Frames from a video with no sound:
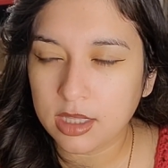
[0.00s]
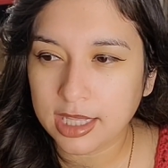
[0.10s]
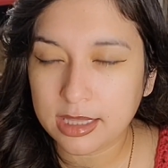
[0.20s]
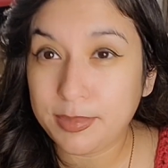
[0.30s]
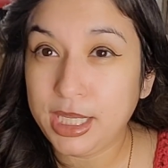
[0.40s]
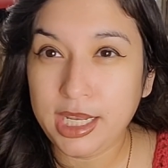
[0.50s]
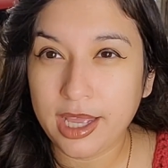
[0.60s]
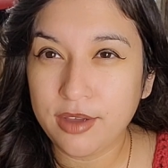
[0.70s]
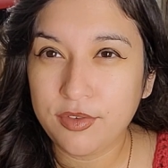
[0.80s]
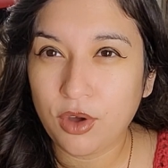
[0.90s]
like the
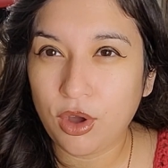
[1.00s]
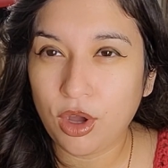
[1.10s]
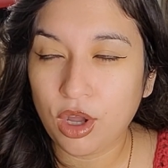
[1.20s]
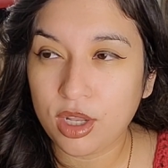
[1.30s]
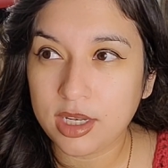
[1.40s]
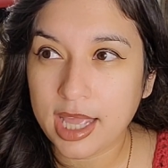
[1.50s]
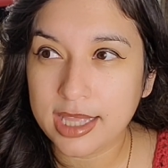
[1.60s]
PDF, on